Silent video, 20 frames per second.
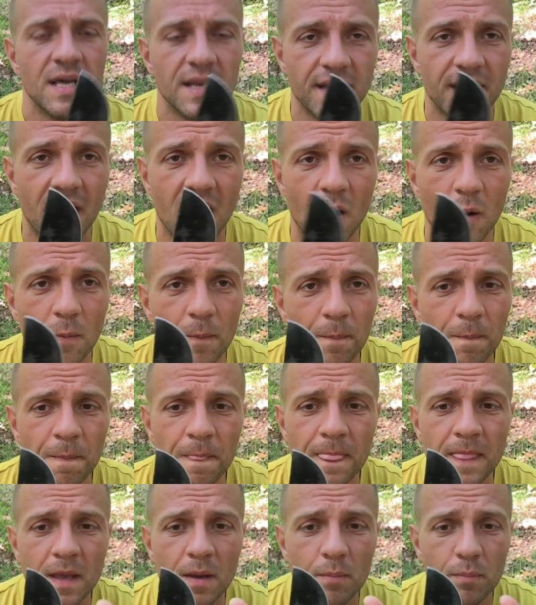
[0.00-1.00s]
Now,
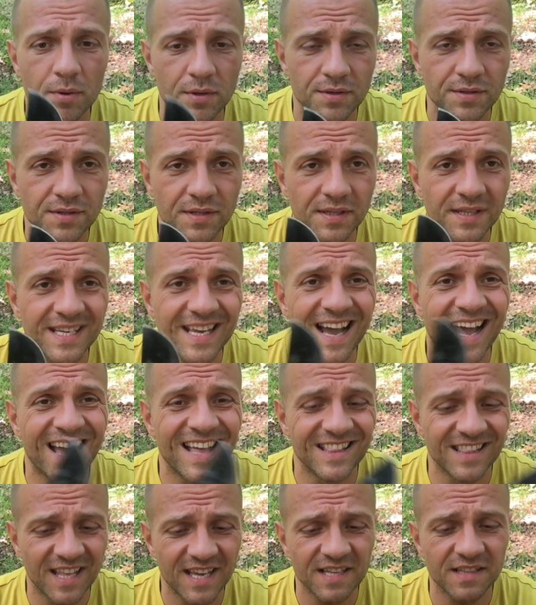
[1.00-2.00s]
personally,
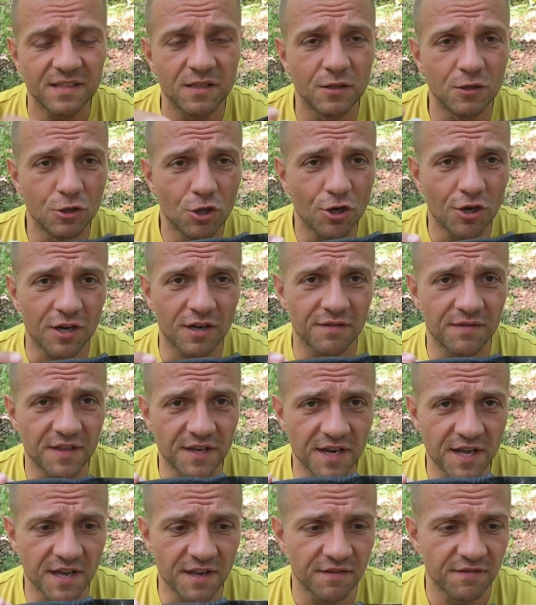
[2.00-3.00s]
I like the look of the
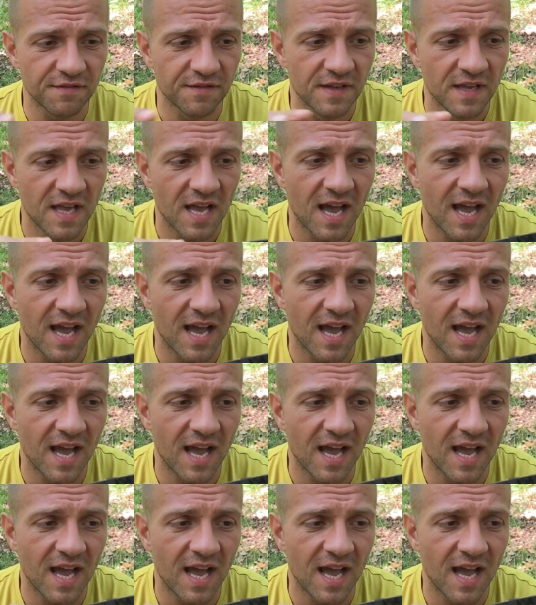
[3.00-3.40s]
knife.